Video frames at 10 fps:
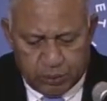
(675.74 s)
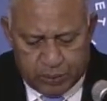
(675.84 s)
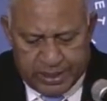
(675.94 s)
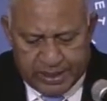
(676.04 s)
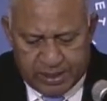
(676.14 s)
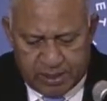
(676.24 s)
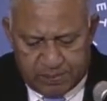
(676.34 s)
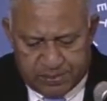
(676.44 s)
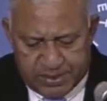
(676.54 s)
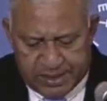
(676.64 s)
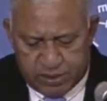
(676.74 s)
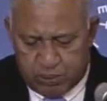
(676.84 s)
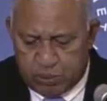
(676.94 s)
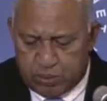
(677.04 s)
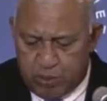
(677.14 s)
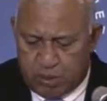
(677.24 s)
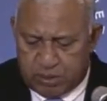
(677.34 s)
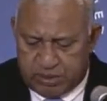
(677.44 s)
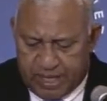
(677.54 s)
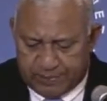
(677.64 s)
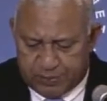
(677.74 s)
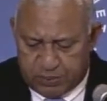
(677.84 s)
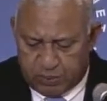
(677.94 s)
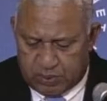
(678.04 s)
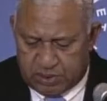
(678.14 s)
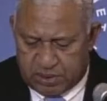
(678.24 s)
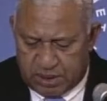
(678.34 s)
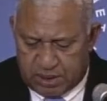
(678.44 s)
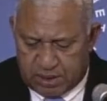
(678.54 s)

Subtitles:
Today represents two small steps towards